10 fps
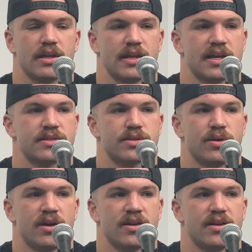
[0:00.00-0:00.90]
Yeah,
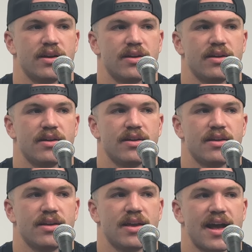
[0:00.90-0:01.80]
so
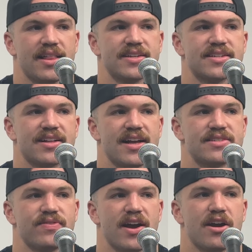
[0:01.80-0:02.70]
I like to
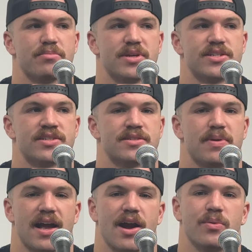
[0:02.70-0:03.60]
classify our missions
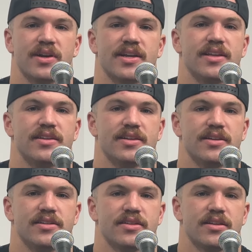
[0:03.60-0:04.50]
by how we're going to get it
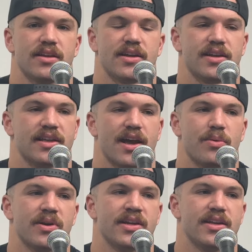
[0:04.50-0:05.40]
done. And how
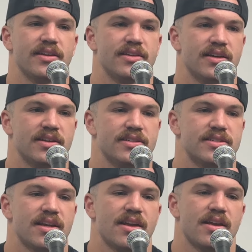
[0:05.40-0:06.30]
we're going to get it done
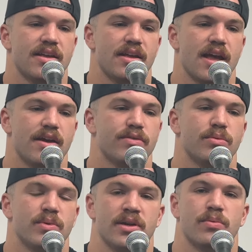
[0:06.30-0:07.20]
is every
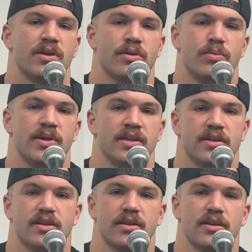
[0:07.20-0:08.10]
week we're going to win.
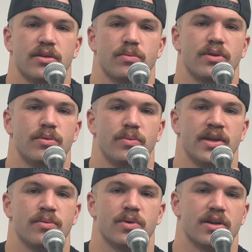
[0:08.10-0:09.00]
We're going to
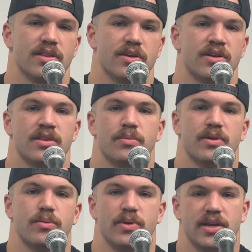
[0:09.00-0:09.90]
win, we're going to learn, and then we're
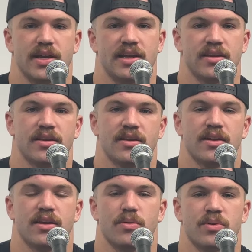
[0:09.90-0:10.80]
going to win again.
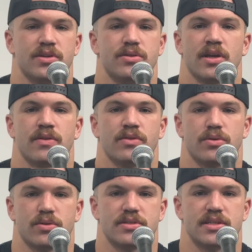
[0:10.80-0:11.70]
And we're going to do that over the
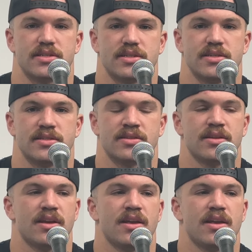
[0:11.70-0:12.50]
course of the season.